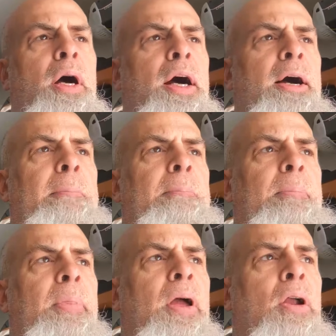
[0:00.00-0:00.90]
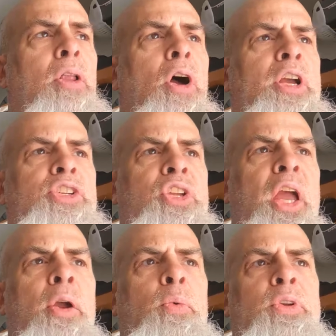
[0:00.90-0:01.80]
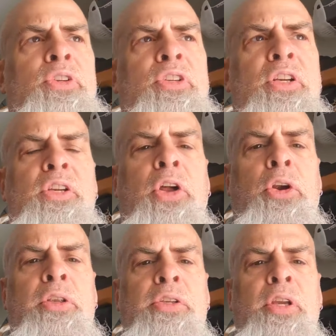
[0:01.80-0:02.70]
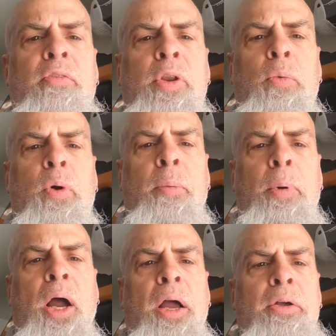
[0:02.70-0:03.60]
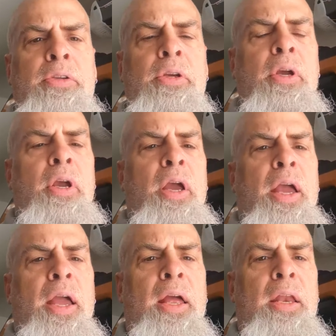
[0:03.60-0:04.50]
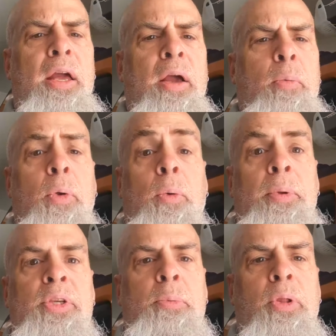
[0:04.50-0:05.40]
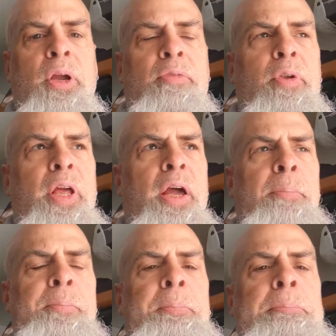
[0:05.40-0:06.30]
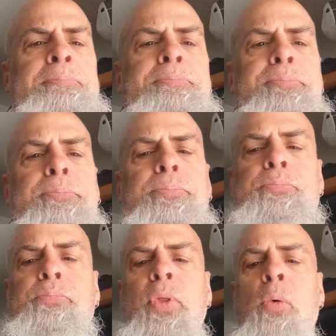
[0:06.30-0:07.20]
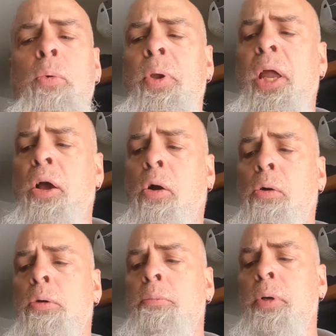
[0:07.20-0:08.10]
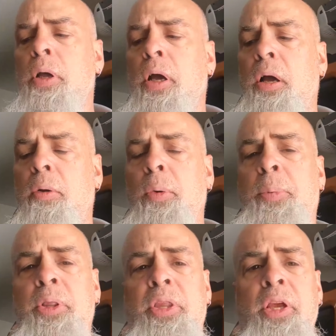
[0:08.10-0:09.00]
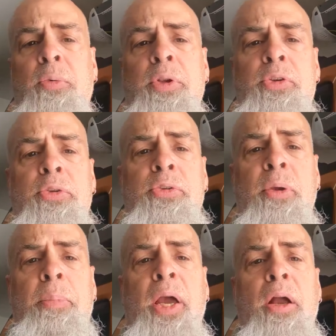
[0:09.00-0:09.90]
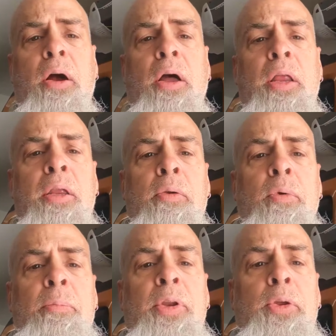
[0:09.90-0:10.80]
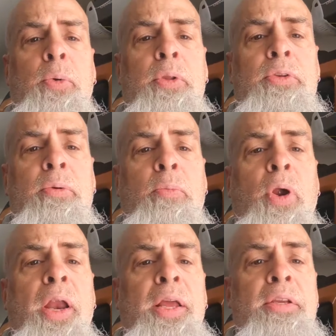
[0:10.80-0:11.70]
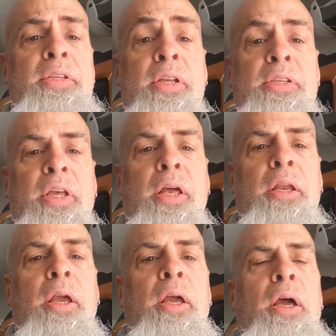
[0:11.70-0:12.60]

Our longest day was 671 miles, and we were miserable after that. When we got home, we put the original seat back on, and we've been doing some riding since then,